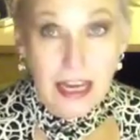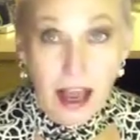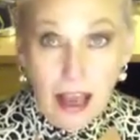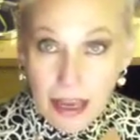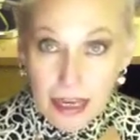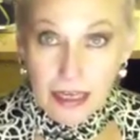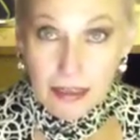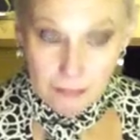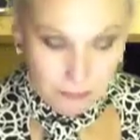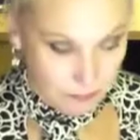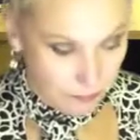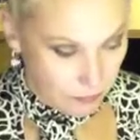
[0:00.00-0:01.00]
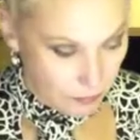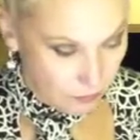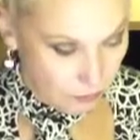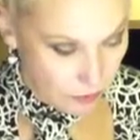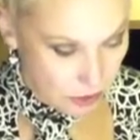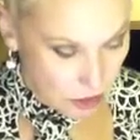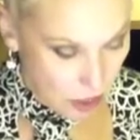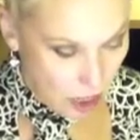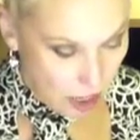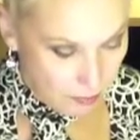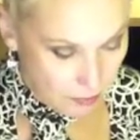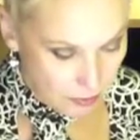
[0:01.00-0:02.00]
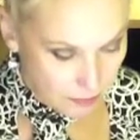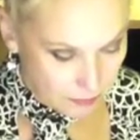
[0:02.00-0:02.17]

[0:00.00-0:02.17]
tie for the top.